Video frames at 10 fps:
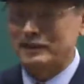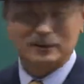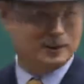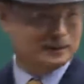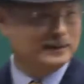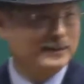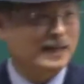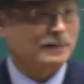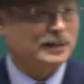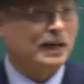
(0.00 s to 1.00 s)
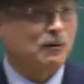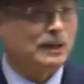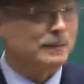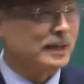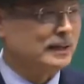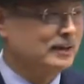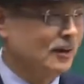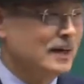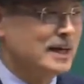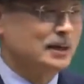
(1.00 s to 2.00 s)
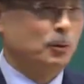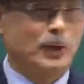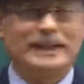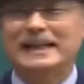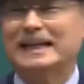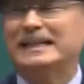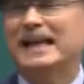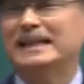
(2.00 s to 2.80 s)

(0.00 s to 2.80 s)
be pleasantly surprised. You might run